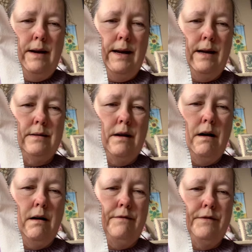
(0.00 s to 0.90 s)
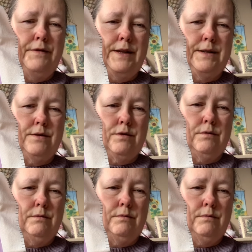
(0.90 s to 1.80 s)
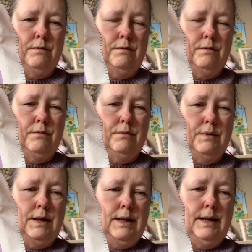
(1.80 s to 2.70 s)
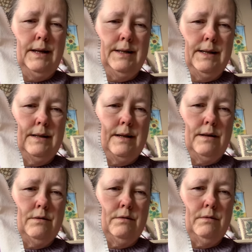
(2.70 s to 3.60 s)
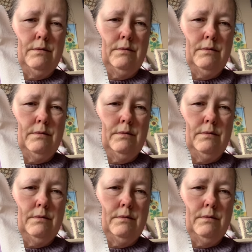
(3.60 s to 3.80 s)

I had half of this done. I think I'd had that done.